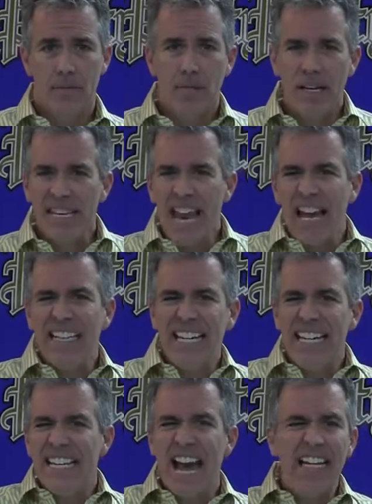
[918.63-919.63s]
but
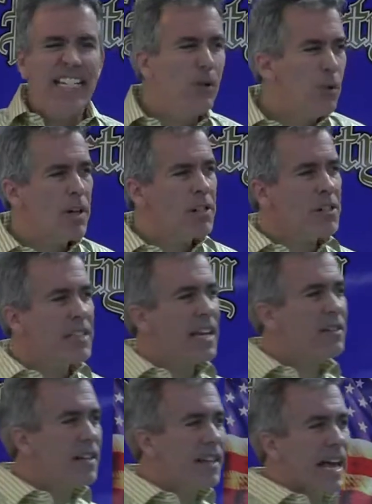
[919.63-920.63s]
91
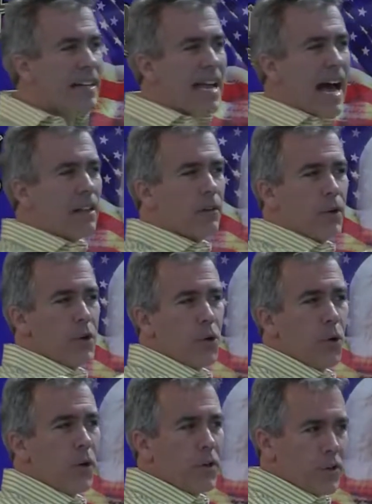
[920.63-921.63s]
cents of that dollar
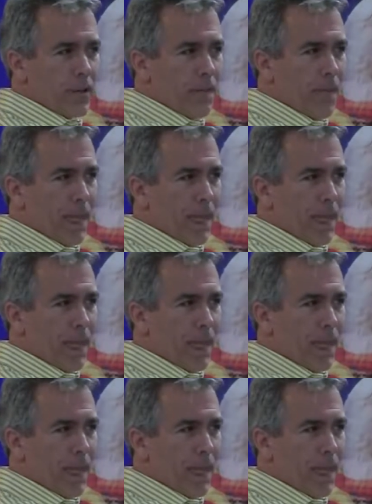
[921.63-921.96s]
is yours.